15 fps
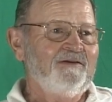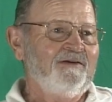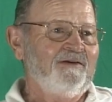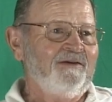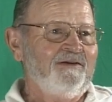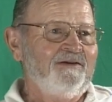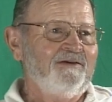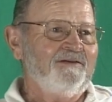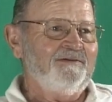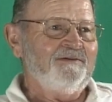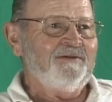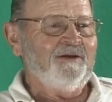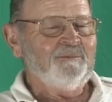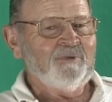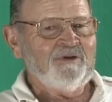And,
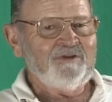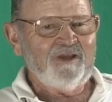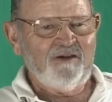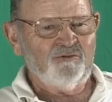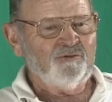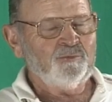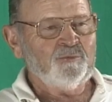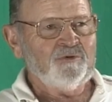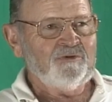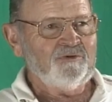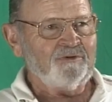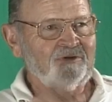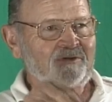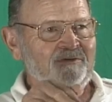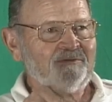and my dad was pretty
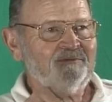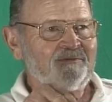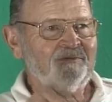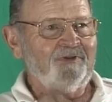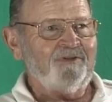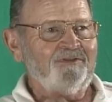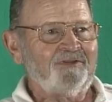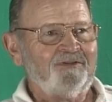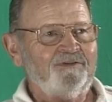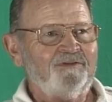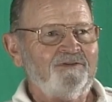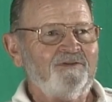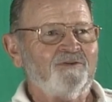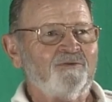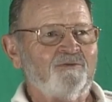good at, at
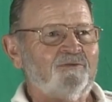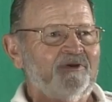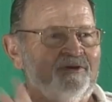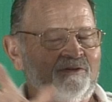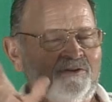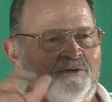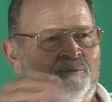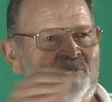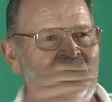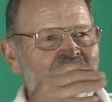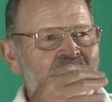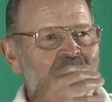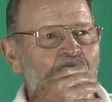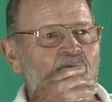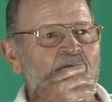you know, when it come to
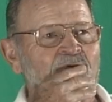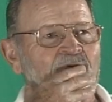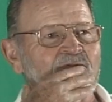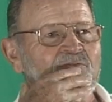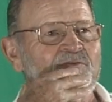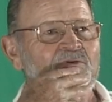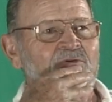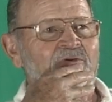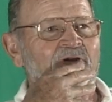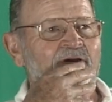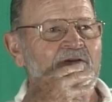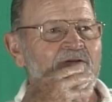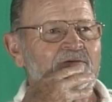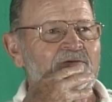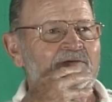automobiles, you know, how
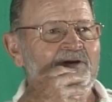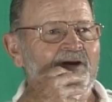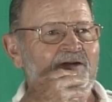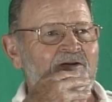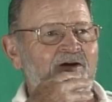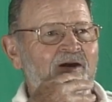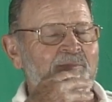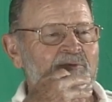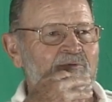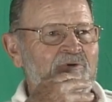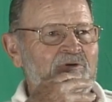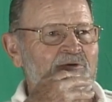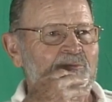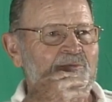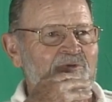to, how to
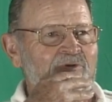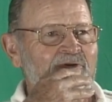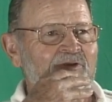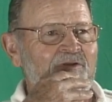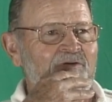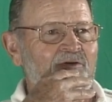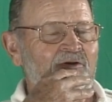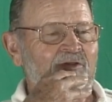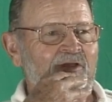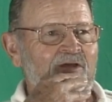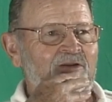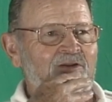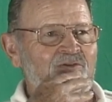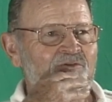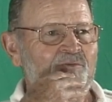operate them and, and all
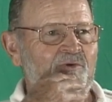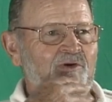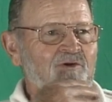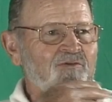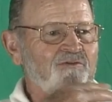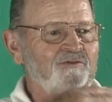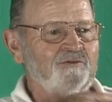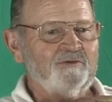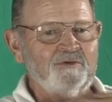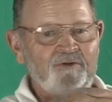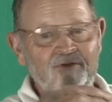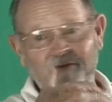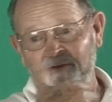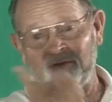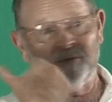that as far as,
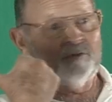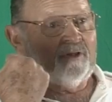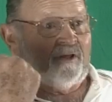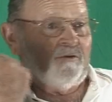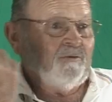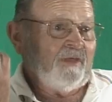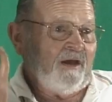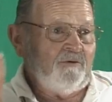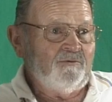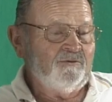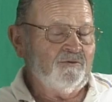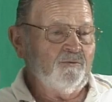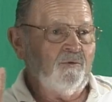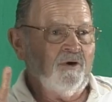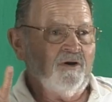you know, like that was
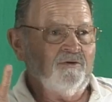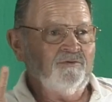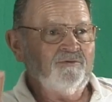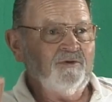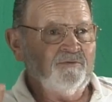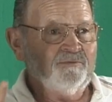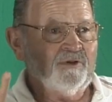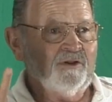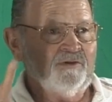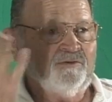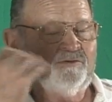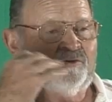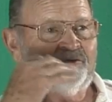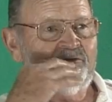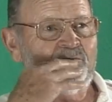a water, a flooded
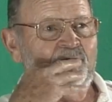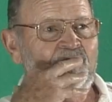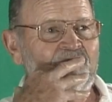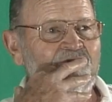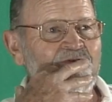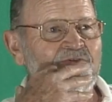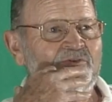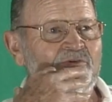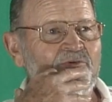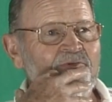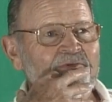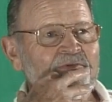situation. So